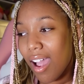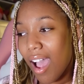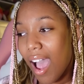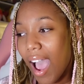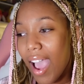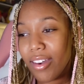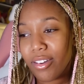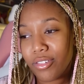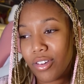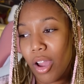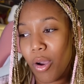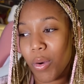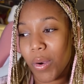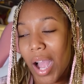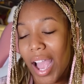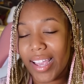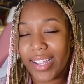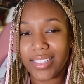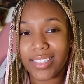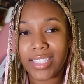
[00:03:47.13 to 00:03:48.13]
I don't know,
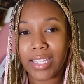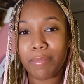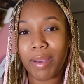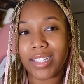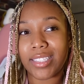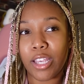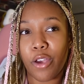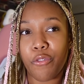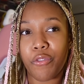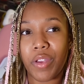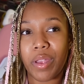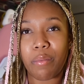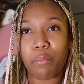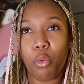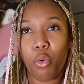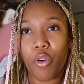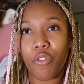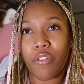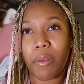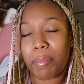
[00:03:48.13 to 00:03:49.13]
I can see myself in
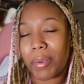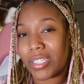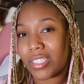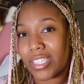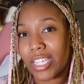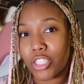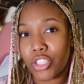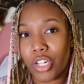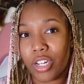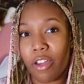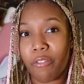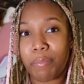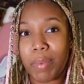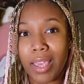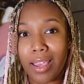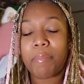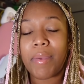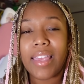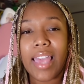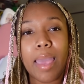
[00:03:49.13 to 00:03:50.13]
more of a position of
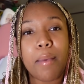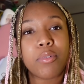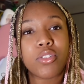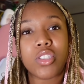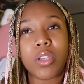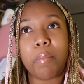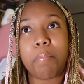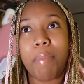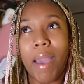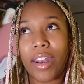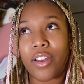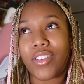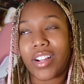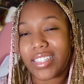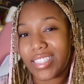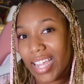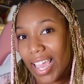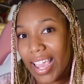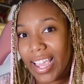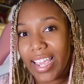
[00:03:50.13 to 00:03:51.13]
being able to better
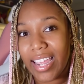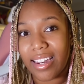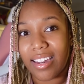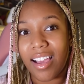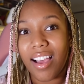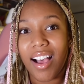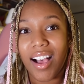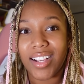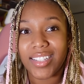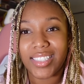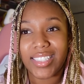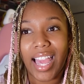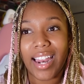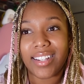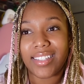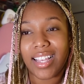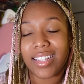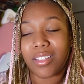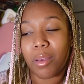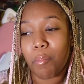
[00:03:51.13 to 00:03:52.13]
attain a
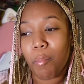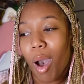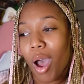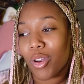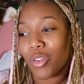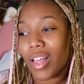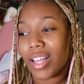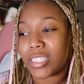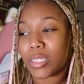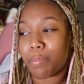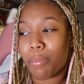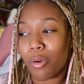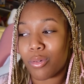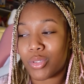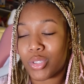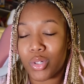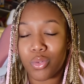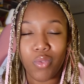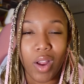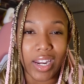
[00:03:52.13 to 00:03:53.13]
status as a model as
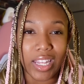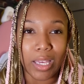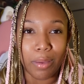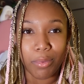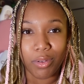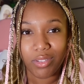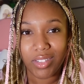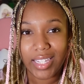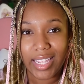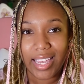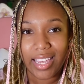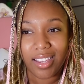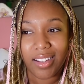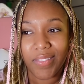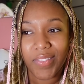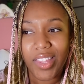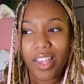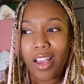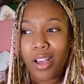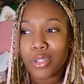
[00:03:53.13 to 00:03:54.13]
opposed to running a boutique.
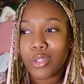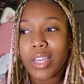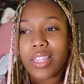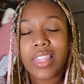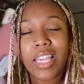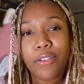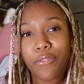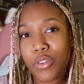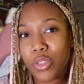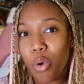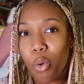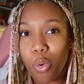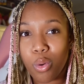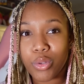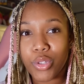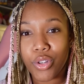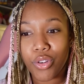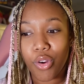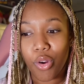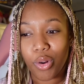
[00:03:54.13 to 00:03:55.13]
So I think for the
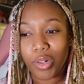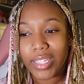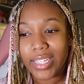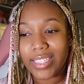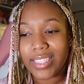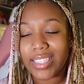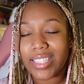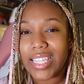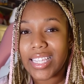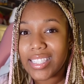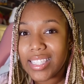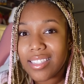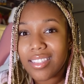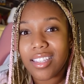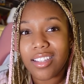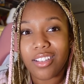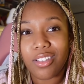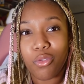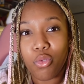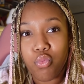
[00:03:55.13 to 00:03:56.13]
older girlies, this is
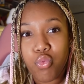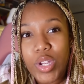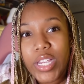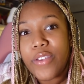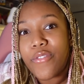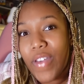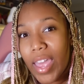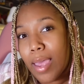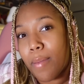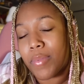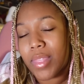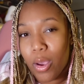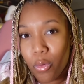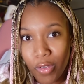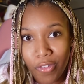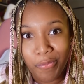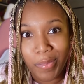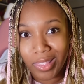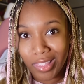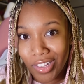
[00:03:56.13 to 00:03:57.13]
a revamp that
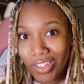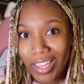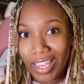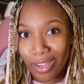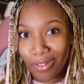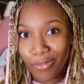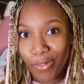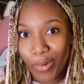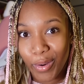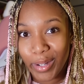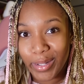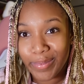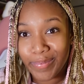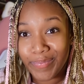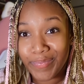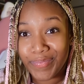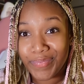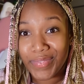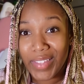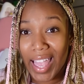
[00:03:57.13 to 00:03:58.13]
we've been looking for,
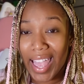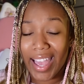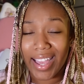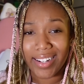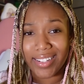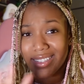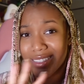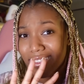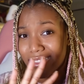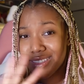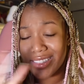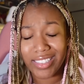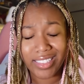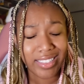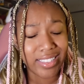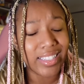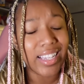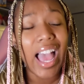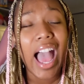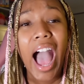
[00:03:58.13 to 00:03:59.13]
and
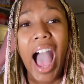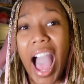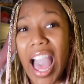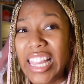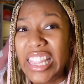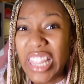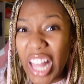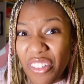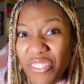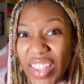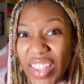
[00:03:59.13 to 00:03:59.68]
I love